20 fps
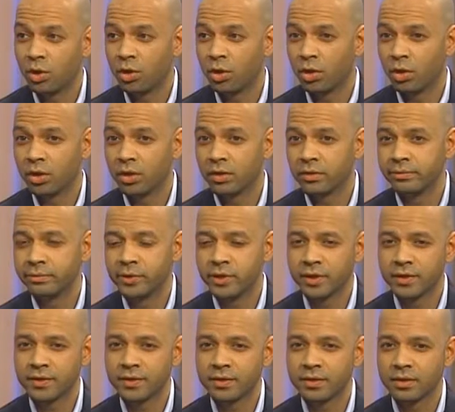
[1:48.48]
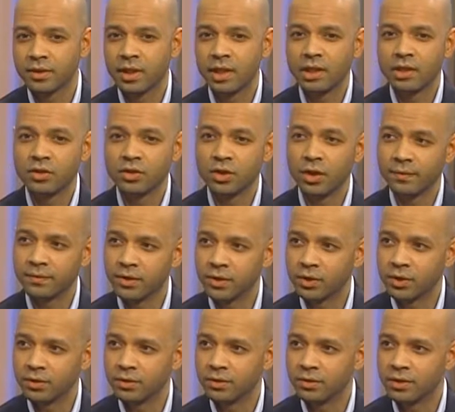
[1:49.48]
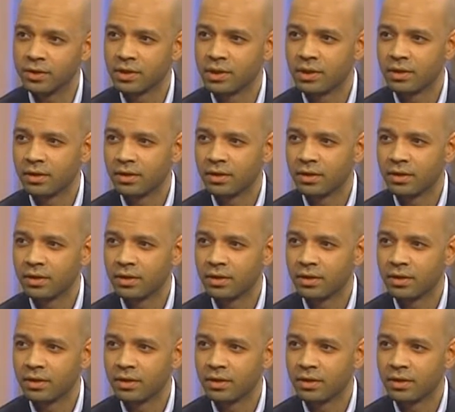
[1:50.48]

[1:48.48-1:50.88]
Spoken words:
or just soft tissues,